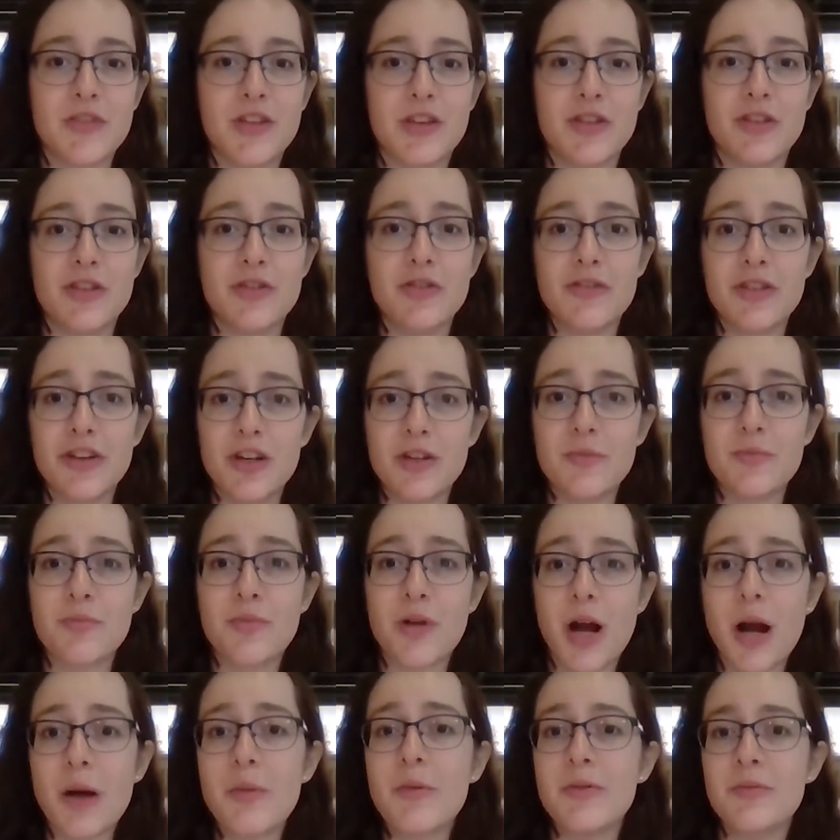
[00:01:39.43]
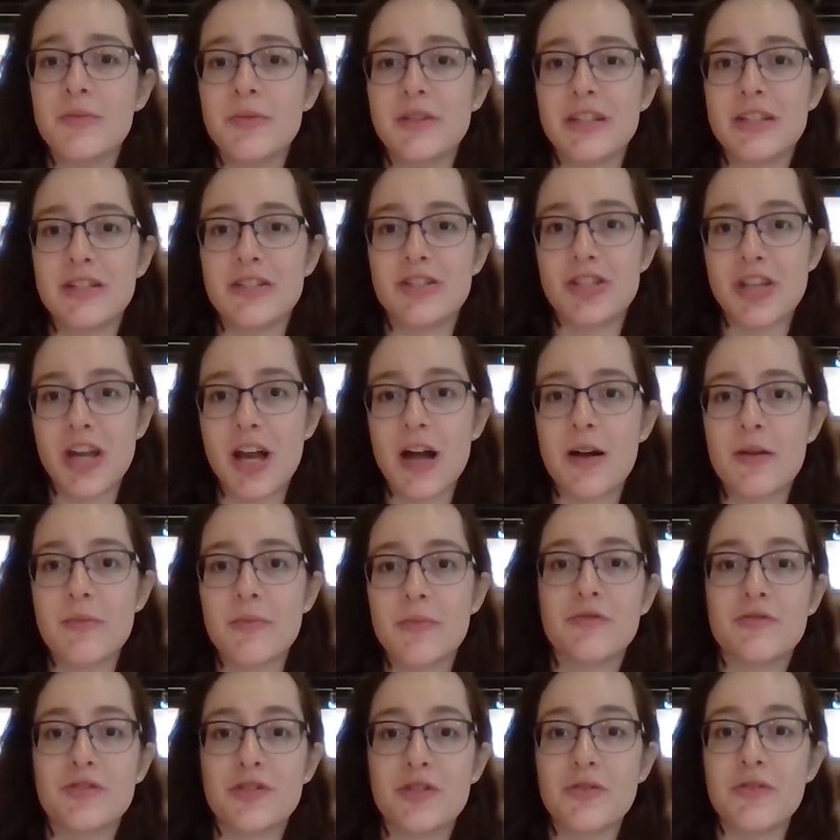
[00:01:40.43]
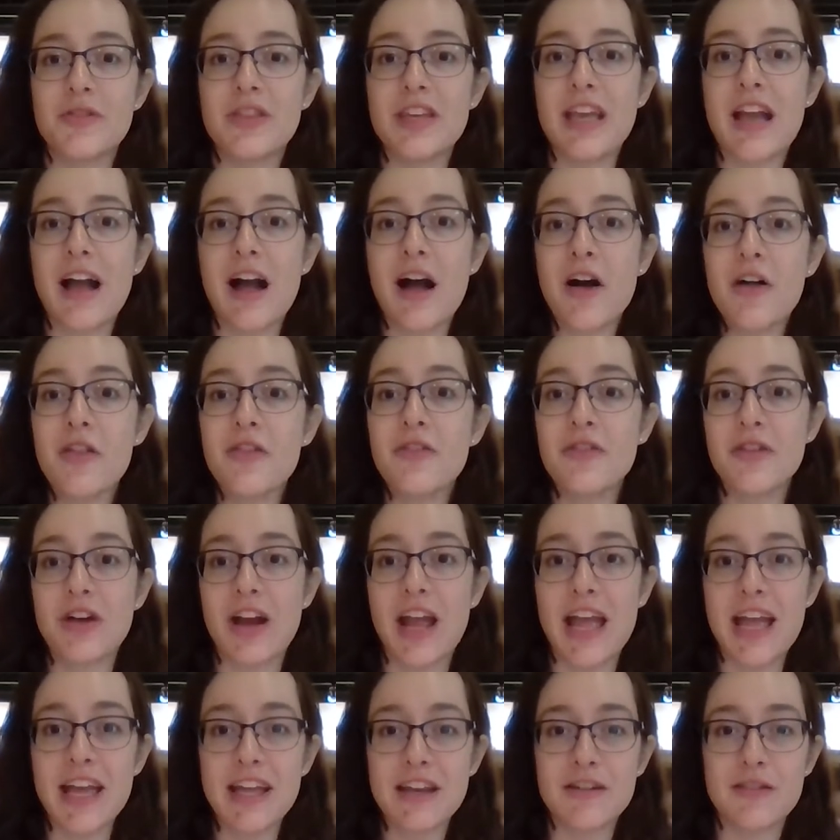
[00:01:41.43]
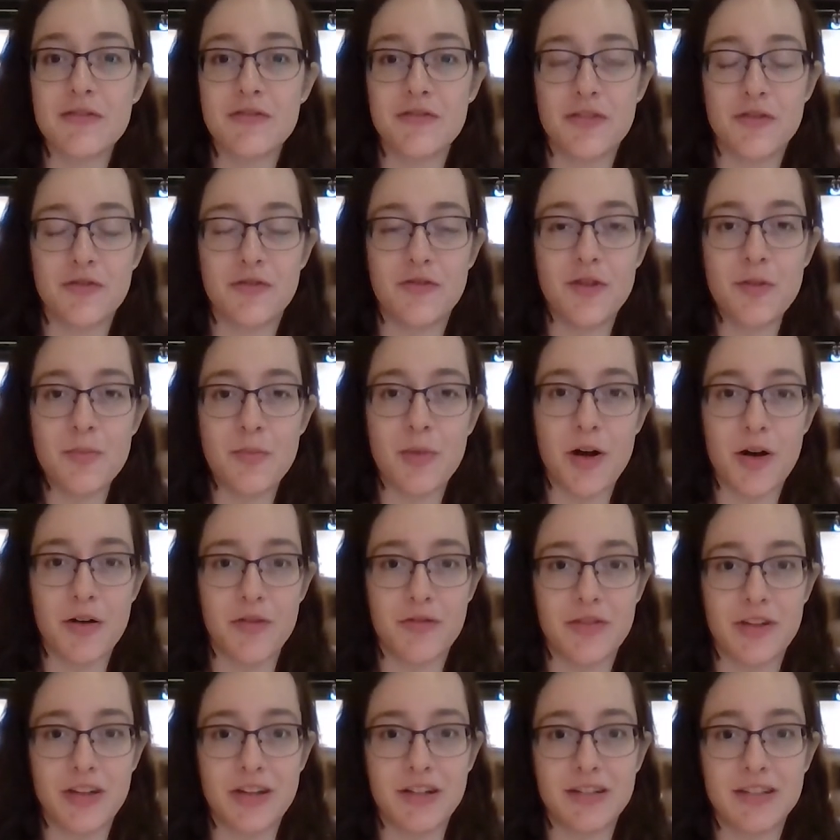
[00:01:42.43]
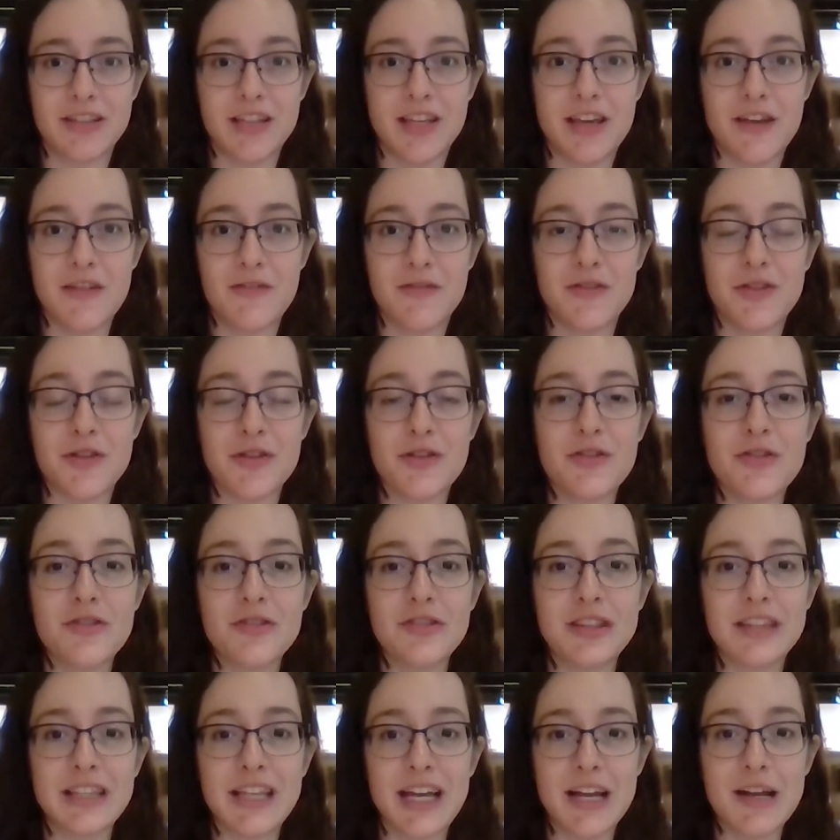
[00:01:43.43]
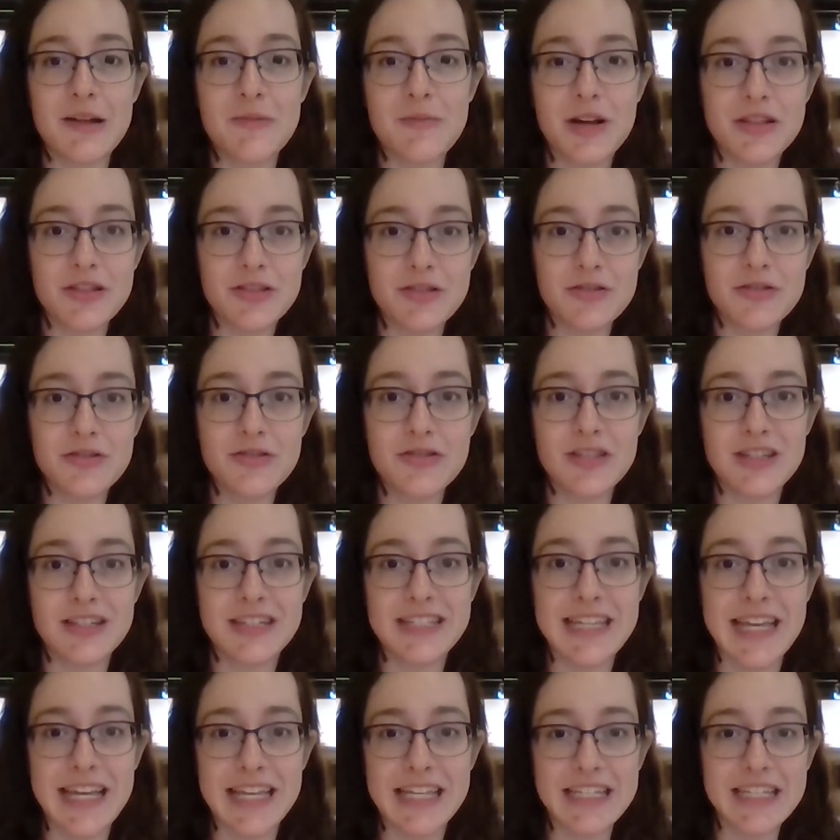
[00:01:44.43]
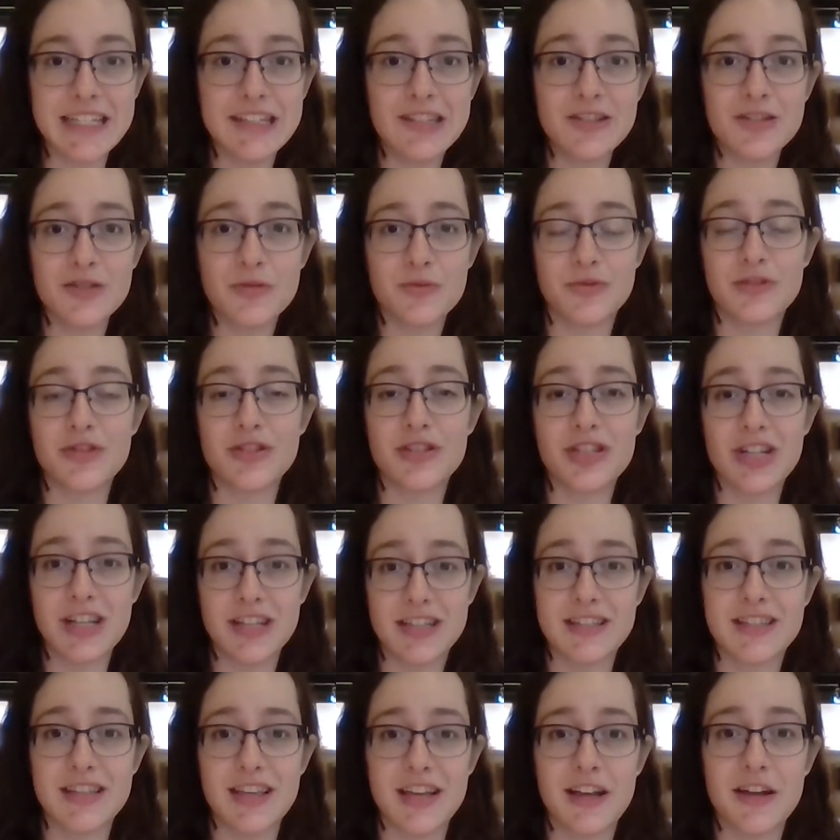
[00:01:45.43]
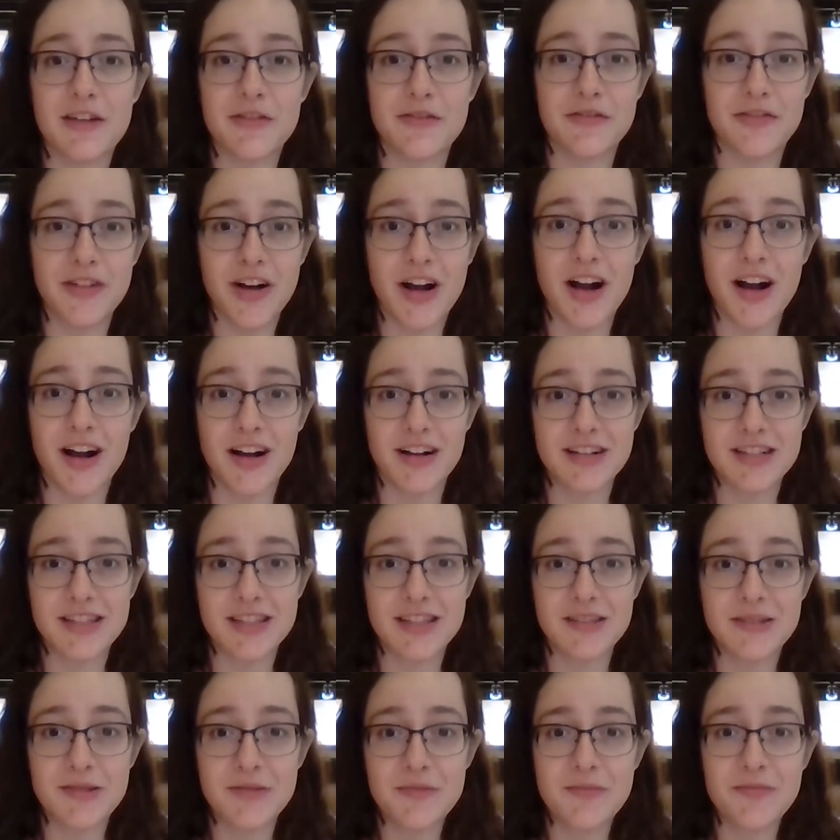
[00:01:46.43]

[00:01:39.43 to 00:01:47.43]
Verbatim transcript: you could probably jump to the other end of the football field if your leg muscles and tendons were just like a frog's.